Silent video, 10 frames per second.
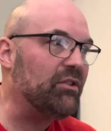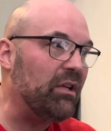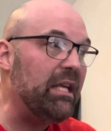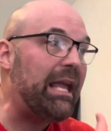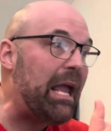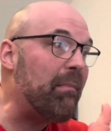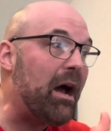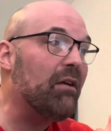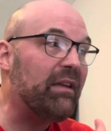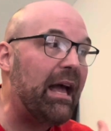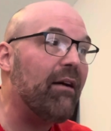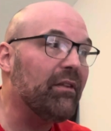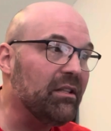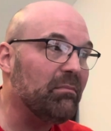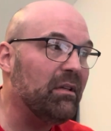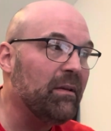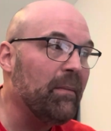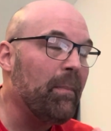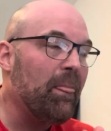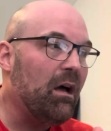So he came out of Calvinism
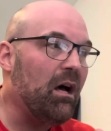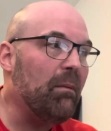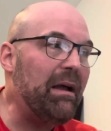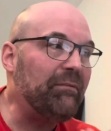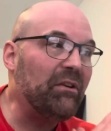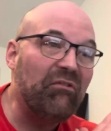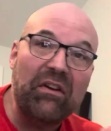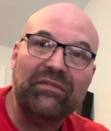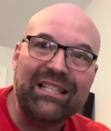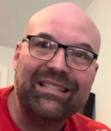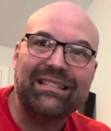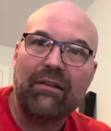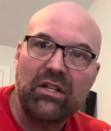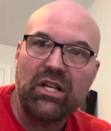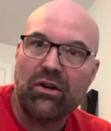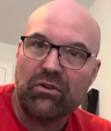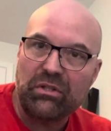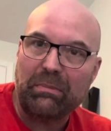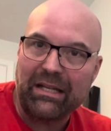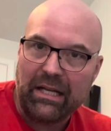after 57 years
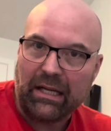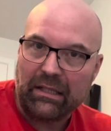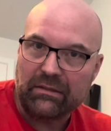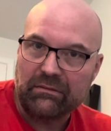of being in it.